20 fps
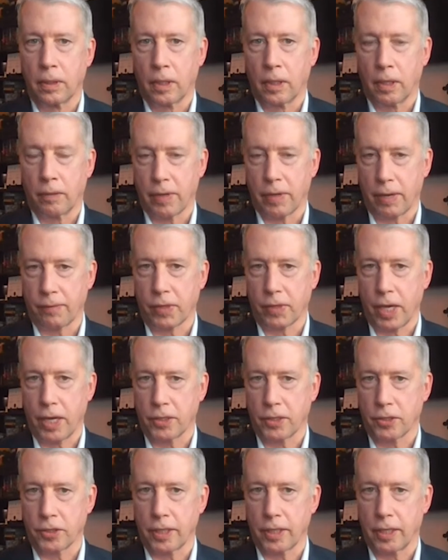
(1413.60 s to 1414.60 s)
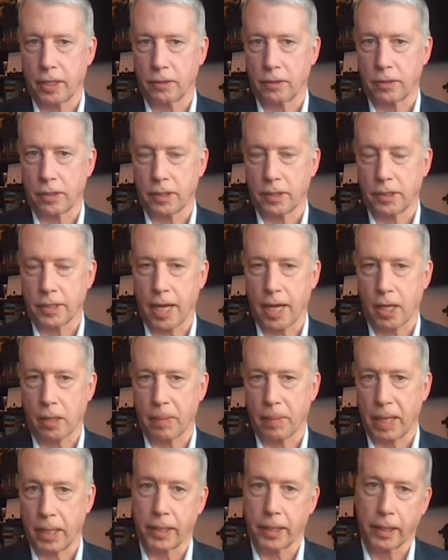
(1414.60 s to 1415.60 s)
of Afghanistan to the
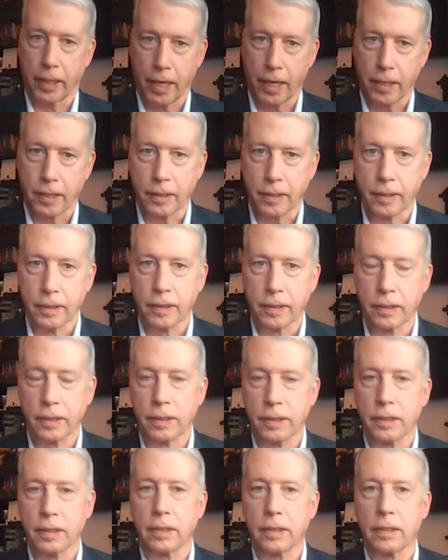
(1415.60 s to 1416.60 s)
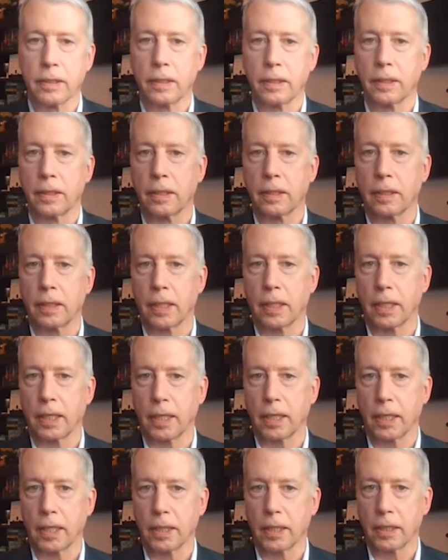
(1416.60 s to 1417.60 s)
Taliban again
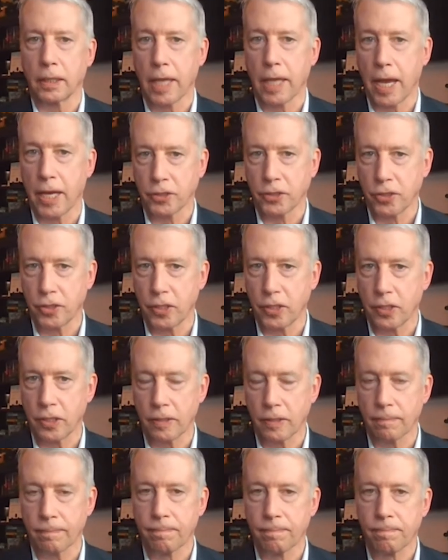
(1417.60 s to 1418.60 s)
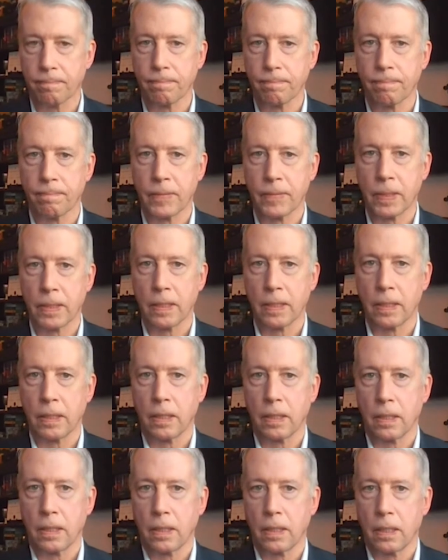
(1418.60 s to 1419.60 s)
last year.
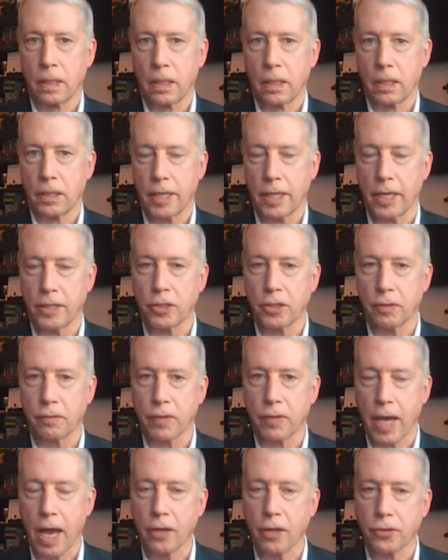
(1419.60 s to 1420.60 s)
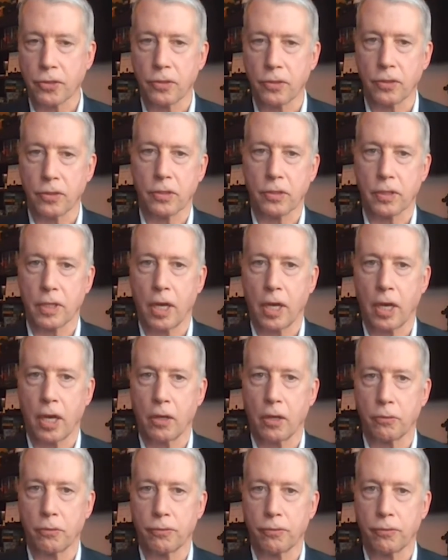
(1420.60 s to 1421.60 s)
Tens of thousands
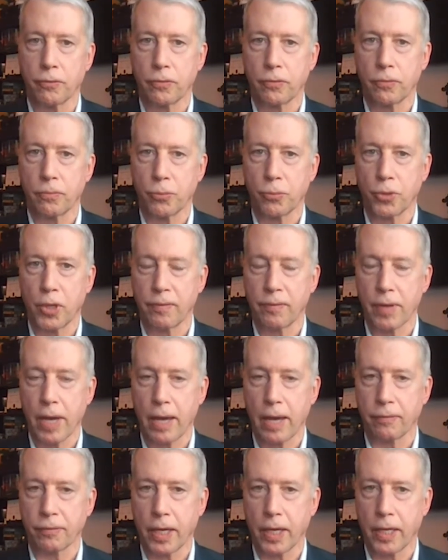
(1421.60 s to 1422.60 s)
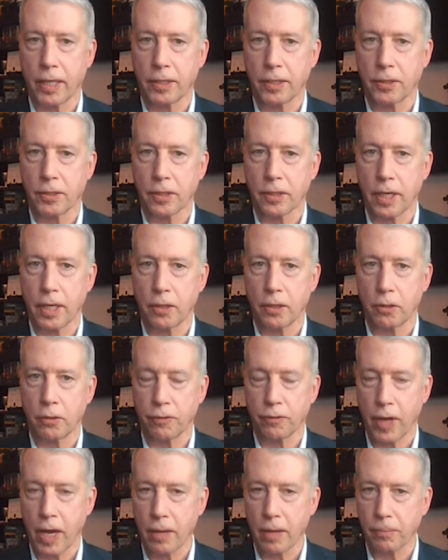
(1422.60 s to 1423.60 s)
of brave Afghans and their
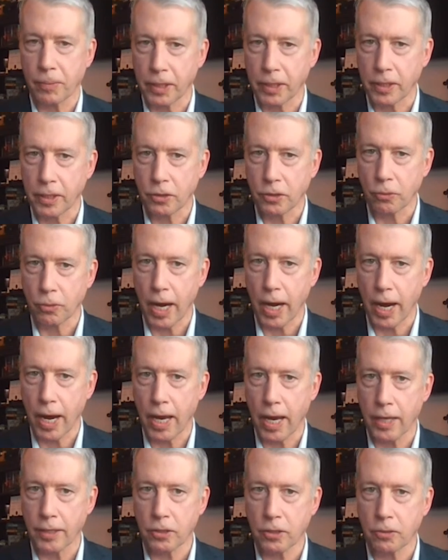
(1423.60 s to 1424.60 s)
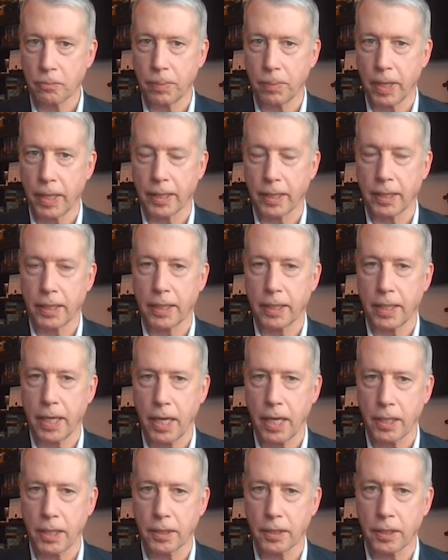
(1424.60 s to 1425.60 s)
families were asked by
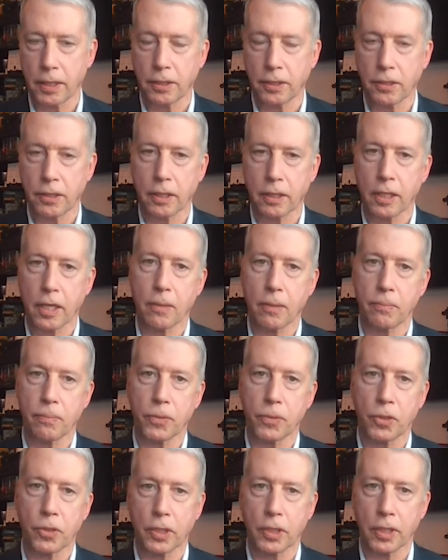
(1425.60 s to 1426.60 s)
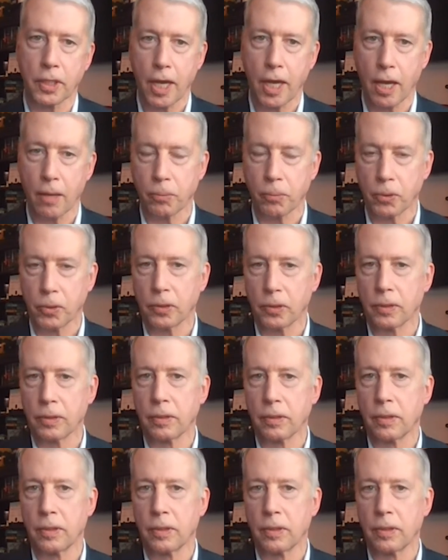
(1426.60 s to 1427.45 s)
Canada to come to Kabul